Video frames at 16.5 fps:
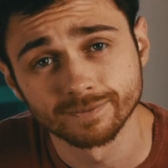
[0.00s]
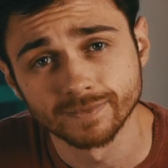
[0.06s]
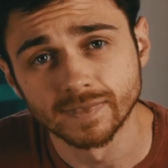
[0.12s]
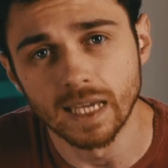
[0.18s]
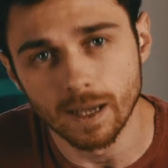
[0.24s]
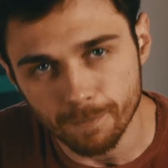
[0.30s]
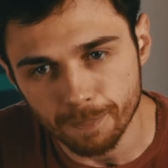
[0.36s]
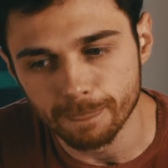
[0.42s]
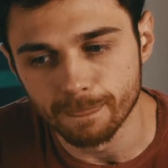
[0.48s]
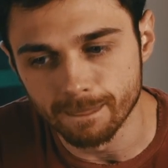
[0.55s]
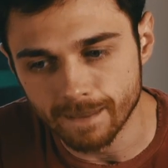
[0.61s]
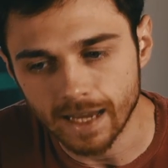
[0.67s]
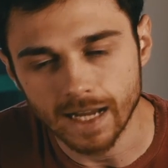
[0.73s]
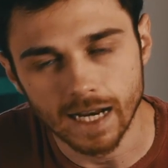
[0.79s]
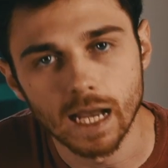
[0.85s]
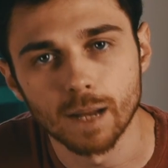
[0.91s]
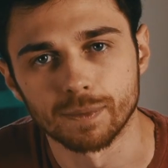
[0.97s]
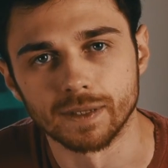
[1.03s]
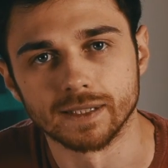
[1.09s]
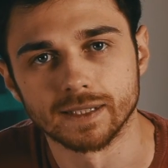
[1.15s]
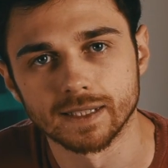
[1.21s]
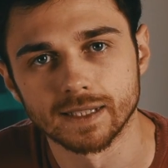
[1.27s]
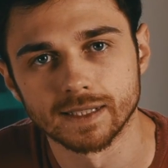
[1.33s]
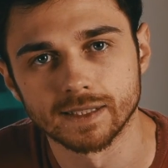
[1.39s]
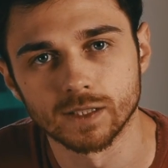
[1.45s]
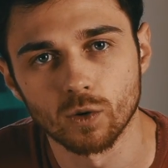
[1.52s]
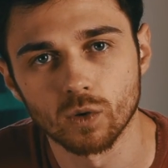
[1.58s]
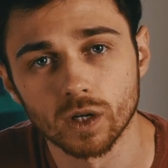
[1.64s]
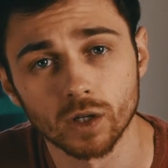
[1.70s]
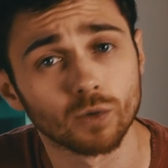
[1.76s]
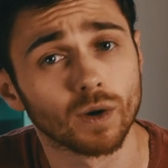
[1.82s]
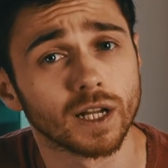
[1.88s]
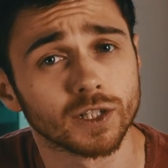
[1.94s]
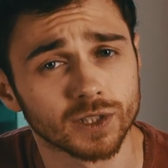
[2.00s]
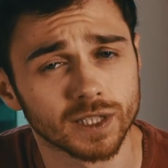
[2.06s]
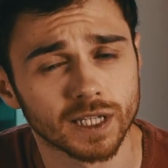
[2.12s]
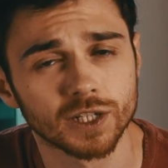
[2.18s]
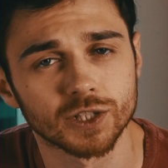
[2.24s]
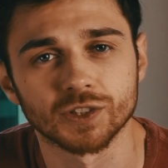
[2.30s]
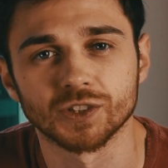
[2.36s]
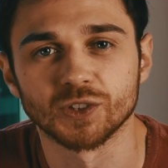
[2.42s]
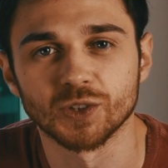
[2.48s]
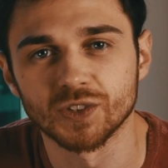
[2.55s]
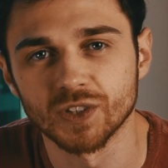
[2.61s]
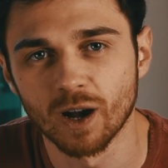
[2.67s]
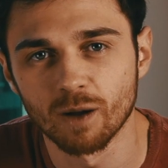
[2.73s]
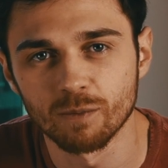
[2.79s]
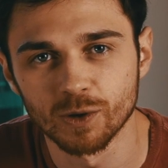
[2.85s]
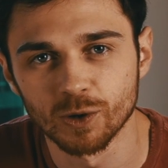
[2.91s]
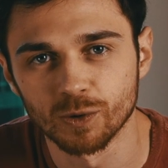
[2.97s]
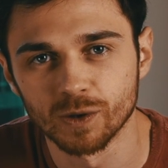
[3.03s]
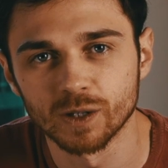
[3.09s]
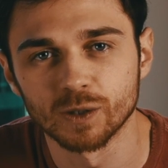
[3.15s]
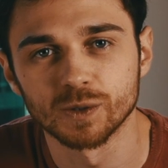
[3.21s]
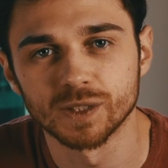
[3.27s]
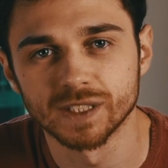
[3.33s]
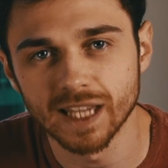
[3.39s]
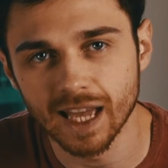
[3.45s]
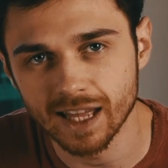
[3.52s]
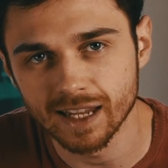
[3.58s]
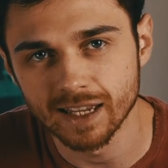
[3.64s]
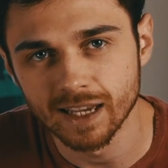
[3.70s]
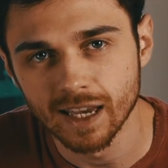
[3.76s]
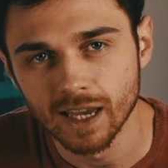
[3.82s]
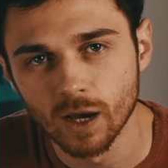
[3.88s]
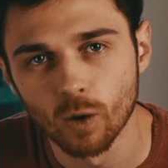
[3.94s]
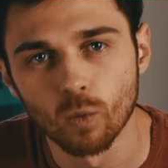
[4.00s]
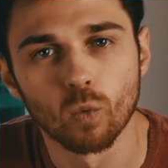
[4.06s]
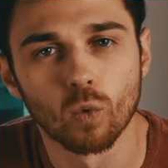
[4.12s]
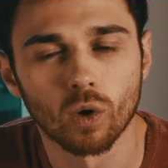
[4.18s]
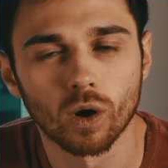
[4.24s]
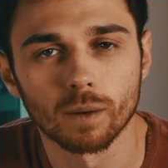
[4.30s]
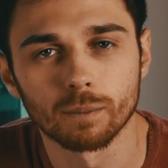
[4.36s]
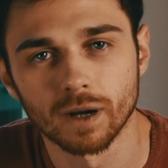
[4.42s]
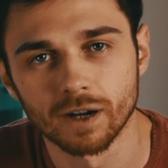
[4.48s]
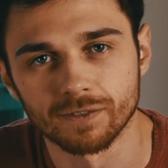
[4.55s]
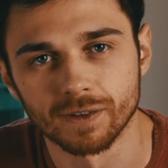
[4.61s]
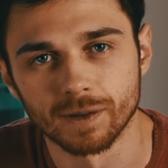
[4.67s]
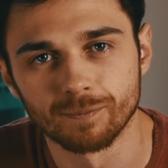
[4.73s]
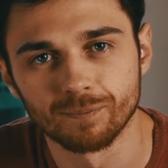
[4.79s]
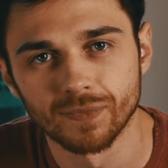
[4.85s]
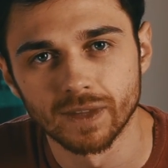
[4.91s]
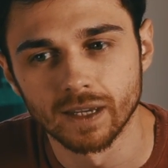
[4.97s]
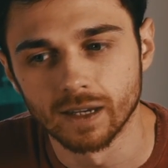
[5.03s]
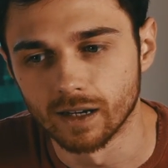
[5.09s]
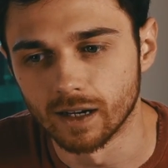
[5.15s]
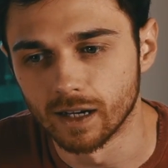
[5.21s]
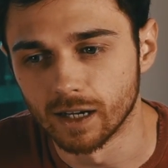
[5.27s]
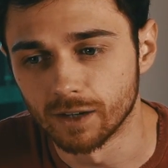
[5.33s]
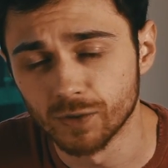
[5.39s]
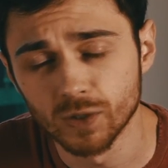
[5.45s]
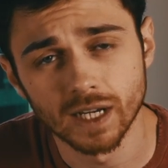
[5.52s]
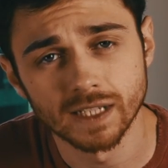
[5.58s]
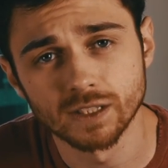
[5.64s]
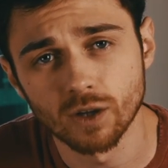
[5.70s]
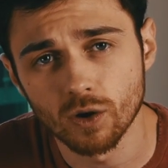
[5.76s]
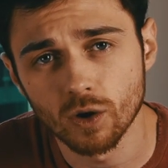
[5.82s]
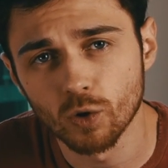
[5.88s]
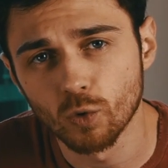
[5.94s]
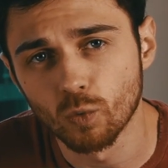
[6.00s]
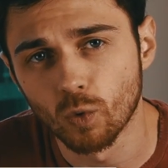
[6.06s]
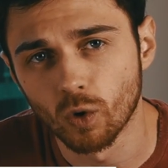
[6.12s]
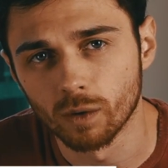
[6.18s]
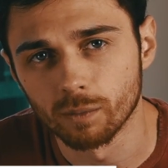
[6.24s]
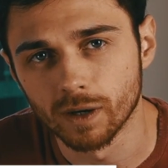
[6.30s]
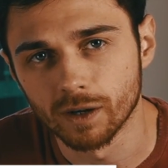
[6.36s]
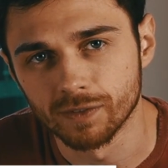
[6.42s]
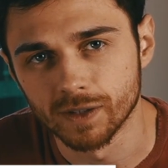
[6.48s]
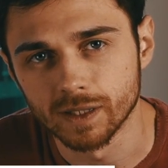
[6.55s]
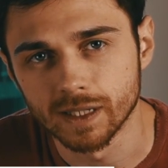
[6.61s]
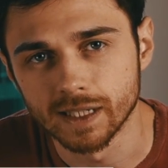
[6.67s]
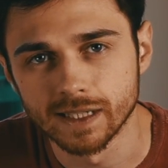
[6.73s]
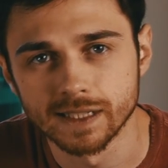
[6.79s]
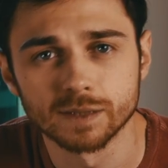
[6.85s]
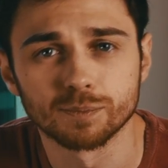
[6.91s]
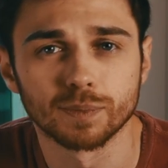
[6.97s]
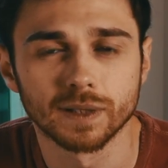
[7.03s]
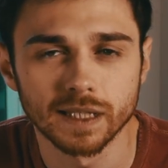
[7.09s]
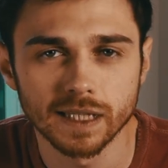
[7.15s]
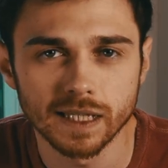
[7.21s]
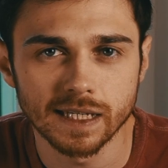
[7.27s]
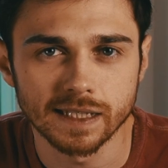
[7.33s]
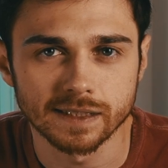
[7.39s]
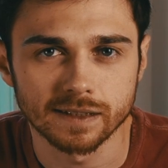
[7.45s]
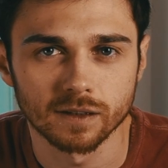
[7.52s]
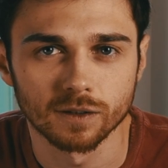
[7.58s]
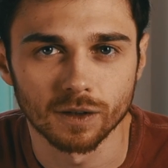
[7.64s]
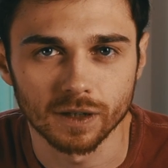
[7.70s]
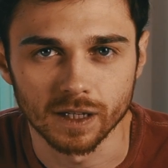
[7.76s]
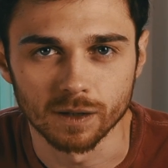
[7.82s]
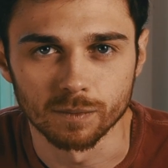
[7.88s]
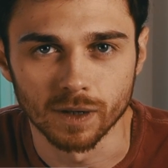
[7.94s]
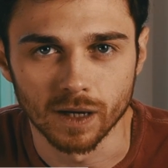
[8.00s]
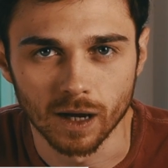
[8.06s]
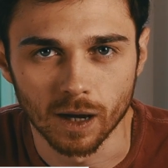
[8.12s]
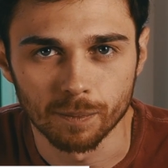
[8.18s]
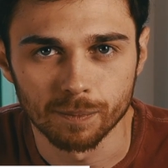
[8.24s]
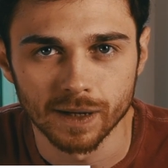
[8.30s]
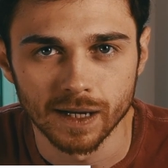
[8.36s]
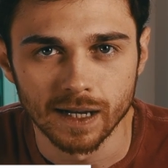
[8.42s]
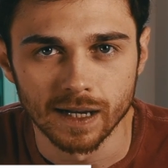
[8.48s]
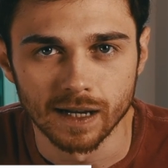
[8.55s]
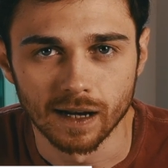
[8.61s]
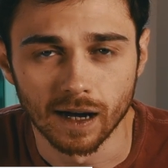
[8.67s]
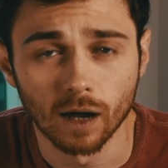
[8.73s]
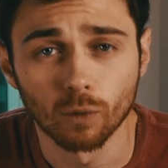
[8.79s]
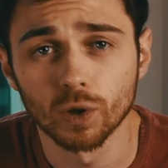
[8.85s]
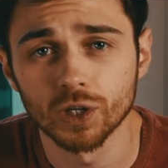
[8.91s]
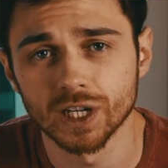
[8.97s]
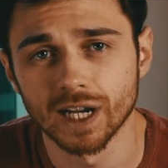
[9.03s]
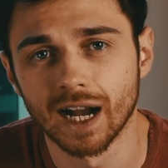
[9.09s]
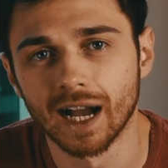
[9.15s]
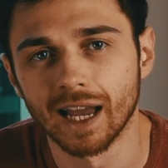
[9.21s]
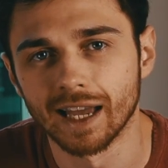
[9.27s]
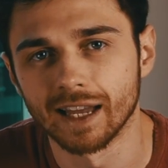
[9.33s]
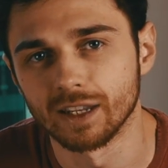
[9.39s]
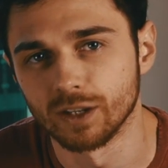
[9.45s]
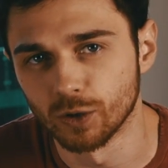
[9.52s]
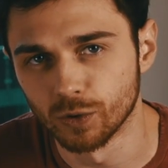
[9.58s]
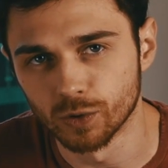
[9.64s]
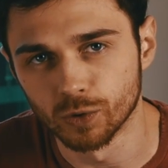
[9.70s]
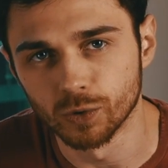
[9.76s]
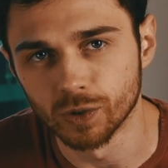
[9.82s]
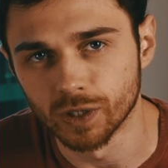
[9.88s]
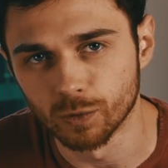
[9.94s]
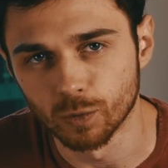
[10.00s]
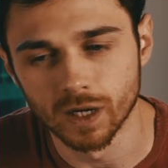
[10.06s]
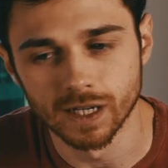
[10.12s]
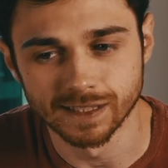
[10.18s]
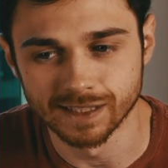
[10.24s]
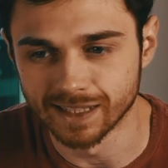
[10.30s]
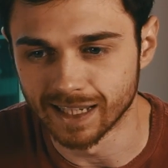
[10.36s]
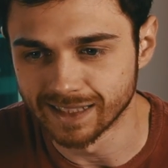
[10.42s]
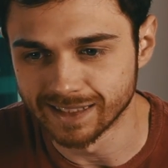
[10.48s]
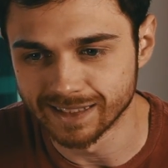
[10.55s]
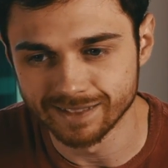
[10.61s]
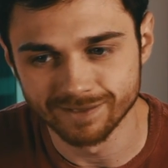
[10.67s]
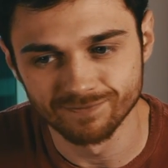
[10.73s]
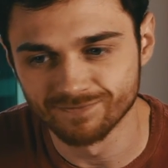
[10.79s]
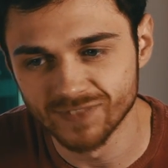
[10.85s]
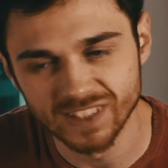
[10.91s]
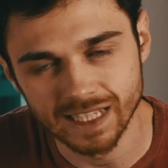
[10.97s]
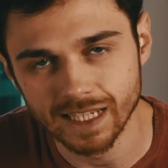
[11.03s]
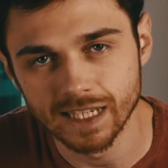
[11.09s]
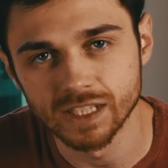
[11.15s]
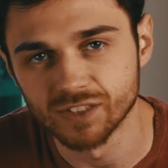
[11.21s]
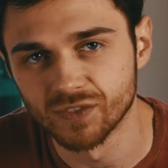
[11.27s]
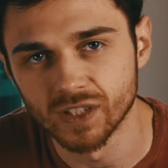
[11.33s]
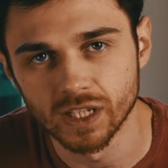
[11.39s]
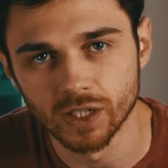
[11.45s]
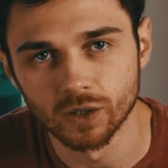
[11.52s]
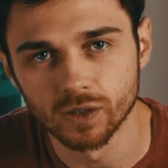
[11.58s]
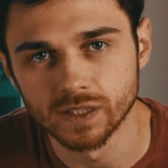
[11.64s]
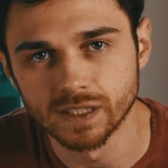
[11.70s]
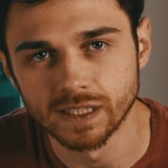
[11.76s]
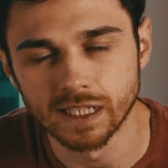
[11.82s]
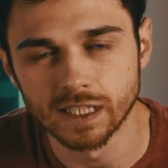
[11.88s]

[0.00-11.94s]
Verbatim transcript: yep, that happened. So congratulations to Tom Newman who said Warren Buffett. Uh, if you guys don't know who Warren Buffett is, please look him up. Uh, I wish I had known who he was and has seen his videos, seen